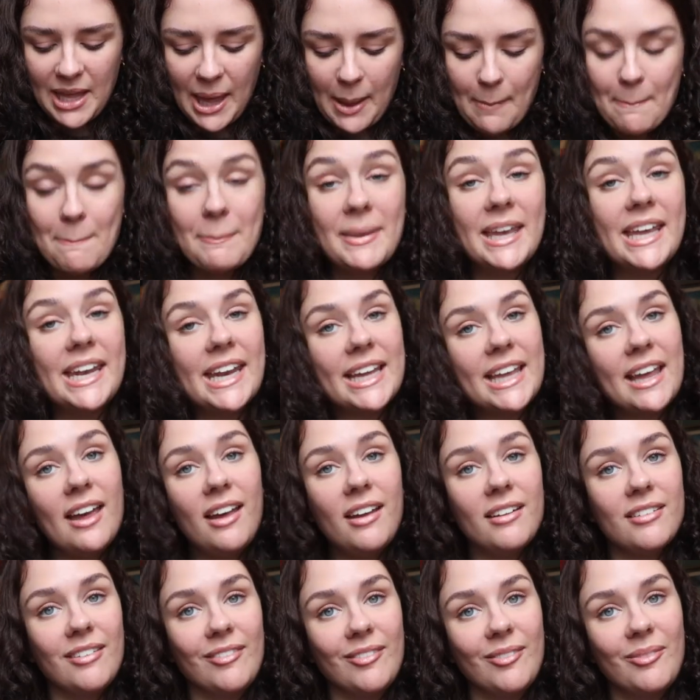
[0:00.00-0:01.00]
meet
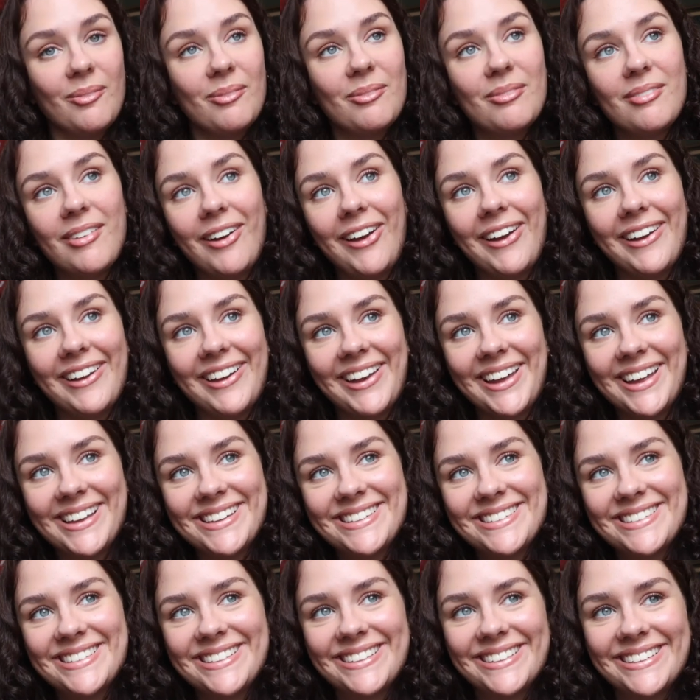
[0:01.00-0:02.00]
again, I
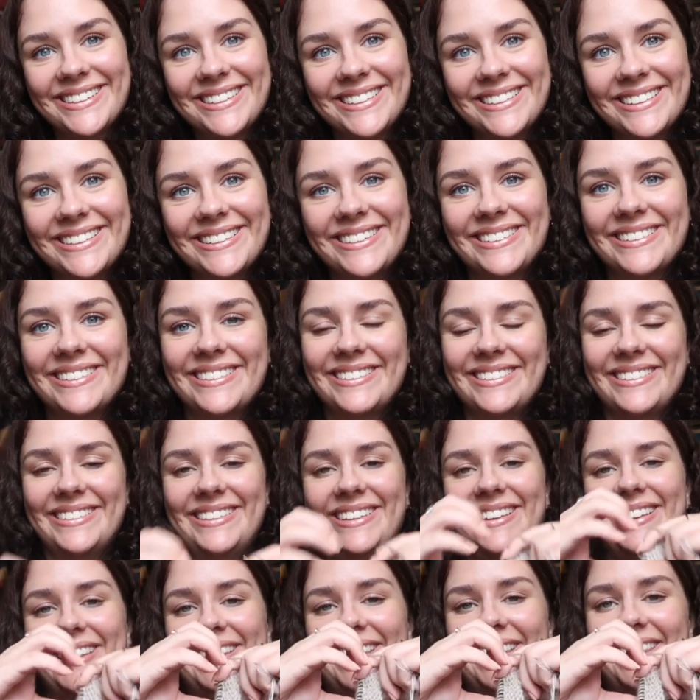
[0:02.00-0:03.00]
guess.
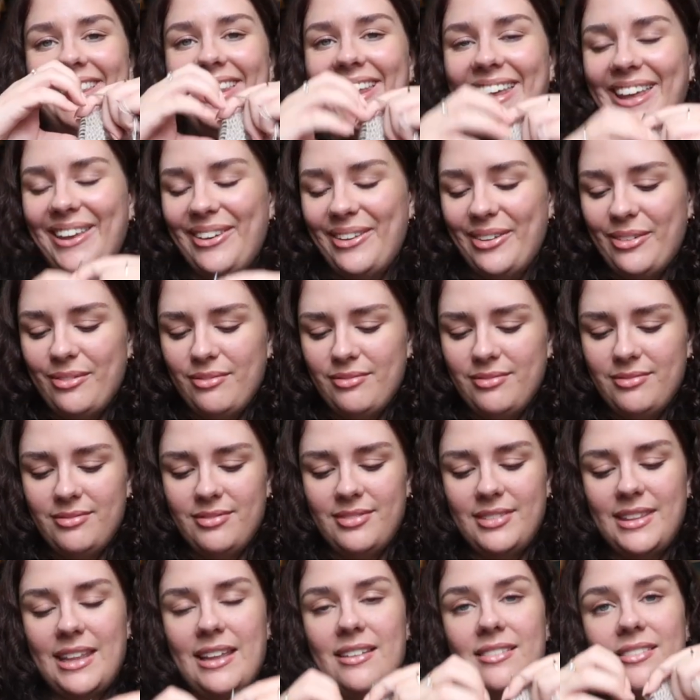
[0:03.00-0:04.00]
Thank you.
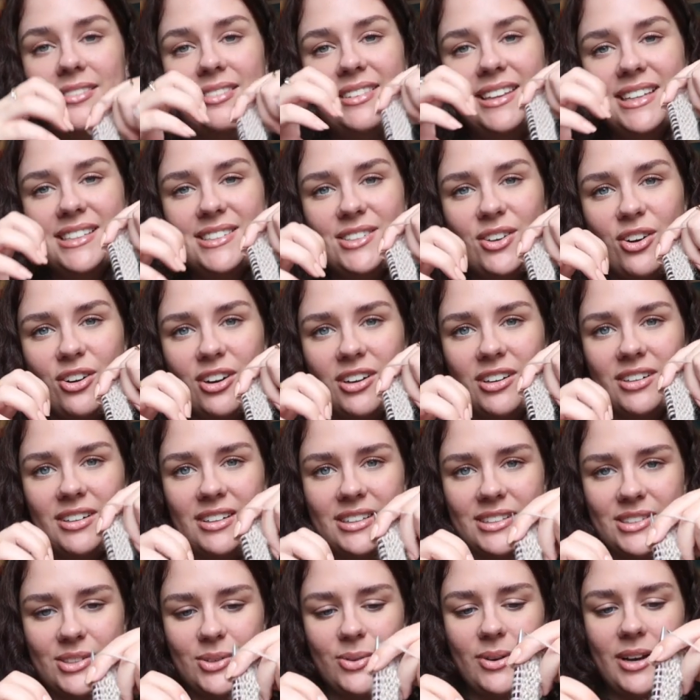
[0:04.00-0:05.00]
This heart
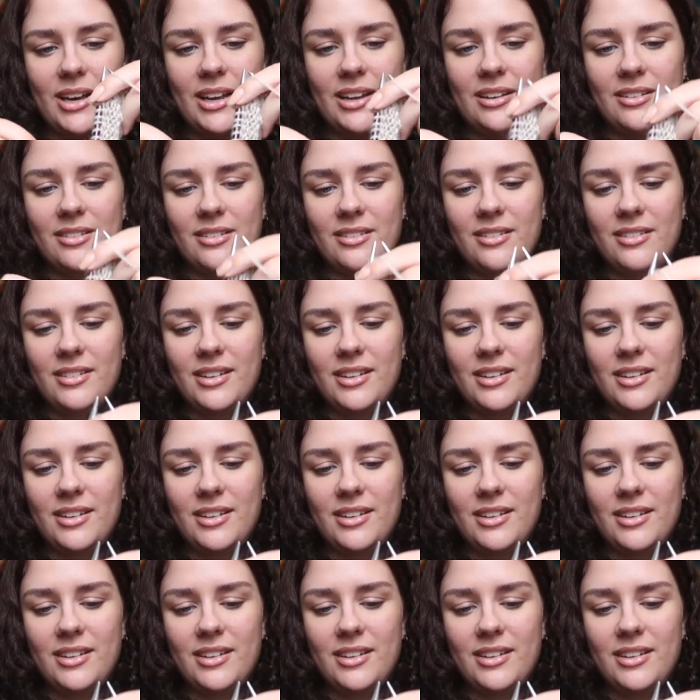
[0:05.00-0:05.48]
is quite...